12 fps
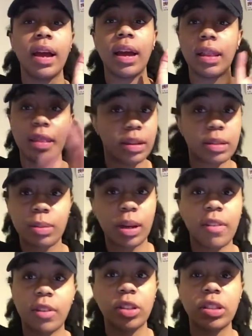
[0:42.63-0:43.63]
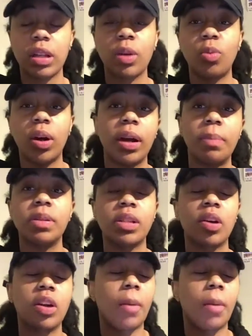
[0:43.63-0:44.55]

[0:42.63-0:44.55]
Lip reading: and this one I've only seen one episode.